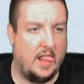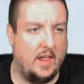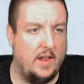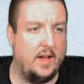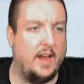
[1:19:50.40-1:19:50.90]

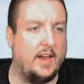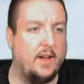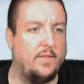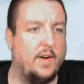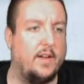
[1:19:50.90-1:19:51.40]
Well, I didn't go
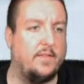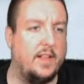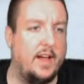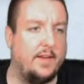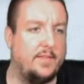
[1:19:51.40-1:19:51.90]
far enough
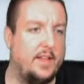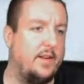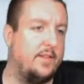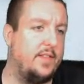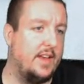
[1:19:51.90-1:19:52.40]
left, I
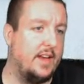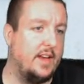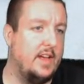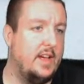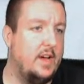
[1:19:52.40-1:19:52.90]
don't think.
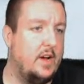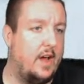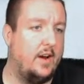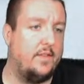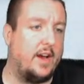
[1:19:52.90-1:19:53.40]
I
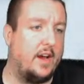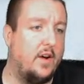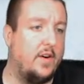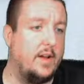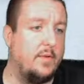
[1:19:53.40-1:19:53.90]
don't know if I can
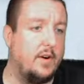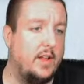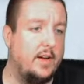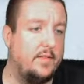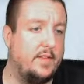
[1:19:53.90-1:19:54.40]
go any more
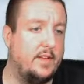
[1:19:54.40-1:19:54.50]
left.